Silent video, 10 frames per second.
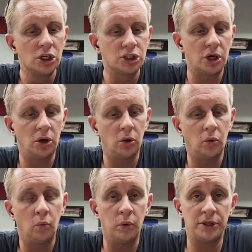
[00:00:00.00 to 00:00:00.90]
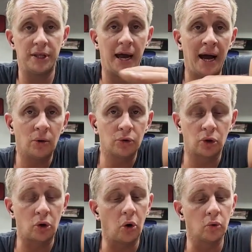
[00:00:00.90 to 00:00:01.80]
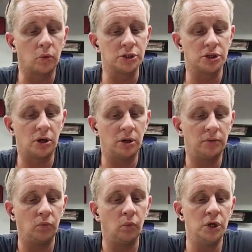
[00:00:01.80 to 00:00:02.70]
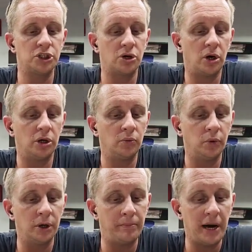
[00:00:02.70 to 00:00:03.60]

So, without the cold ones on, we started with a